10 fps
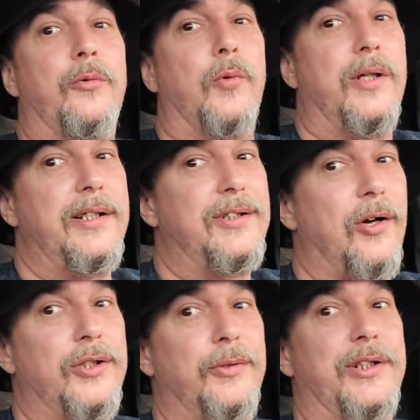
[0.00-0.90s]
you really
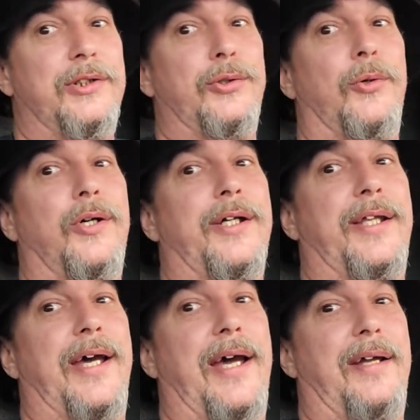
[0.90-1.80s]
start to enjoy
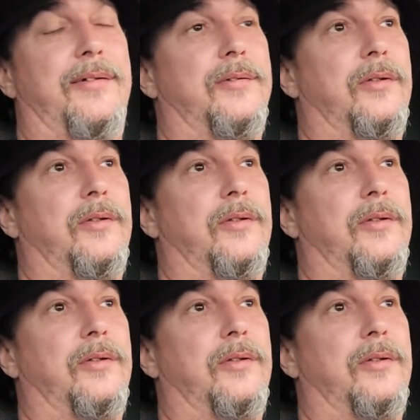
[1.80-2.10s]
that,